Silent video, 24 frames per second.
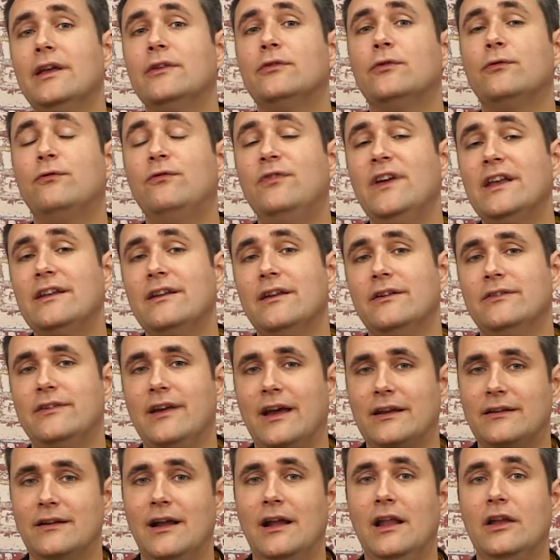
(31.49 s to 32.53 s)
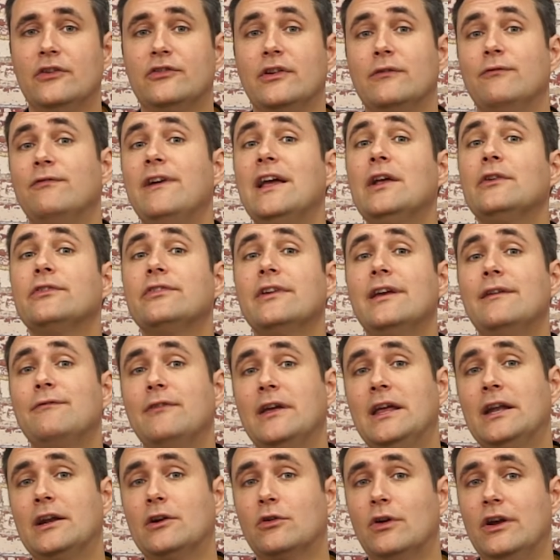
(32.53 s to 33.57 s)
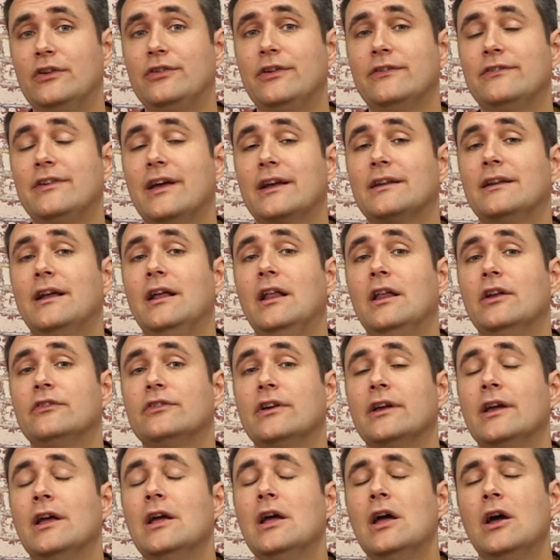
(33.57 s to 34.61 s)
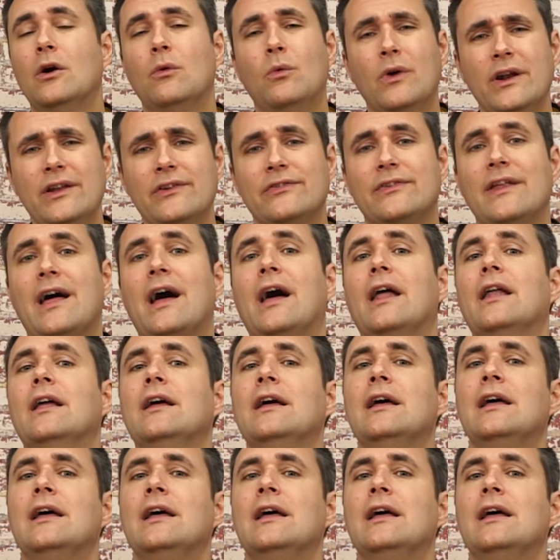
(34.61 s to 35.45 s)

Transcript: is FIT technology, fail-safe integration technology. What is that?